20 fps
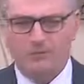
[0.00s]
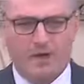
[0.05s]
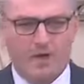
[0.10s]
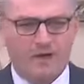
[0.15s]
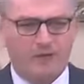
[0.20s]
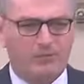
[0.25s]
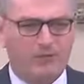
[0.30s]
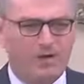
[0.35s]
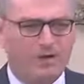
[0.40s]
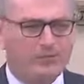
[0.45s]

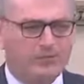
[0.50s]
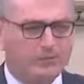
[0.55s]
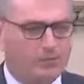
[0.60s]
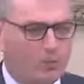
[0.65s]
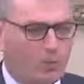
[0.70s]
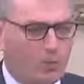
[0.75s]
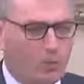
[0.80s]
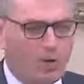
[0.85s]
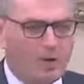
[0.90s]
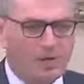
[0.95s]

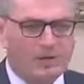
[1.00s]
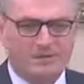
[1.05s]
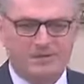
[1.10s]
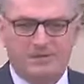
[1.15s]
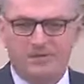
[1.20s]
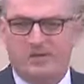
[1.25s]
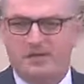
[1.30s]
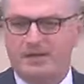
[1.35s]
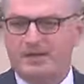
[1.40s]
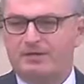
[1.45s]
migration works
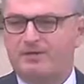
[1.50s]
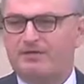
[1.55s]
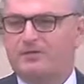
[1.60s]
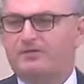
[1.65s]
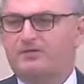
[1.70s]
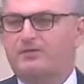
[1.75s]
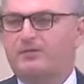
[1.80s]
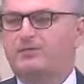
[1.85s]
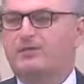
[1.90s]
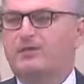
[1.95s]
in the
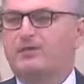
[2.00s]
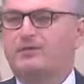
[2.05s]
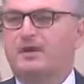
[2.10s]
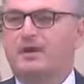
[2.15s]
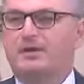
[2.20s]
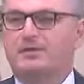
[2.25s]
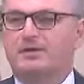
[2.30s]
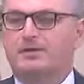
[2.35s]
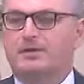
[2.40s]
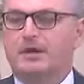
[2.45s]
interests of the
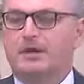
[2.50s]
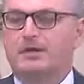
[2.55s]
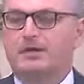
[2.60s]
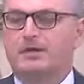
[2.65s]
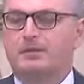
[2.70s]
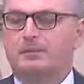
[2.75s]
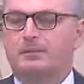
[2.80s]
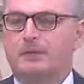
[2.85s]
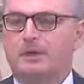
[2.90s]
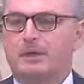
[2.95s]
United
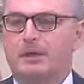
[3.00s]
Kingdom.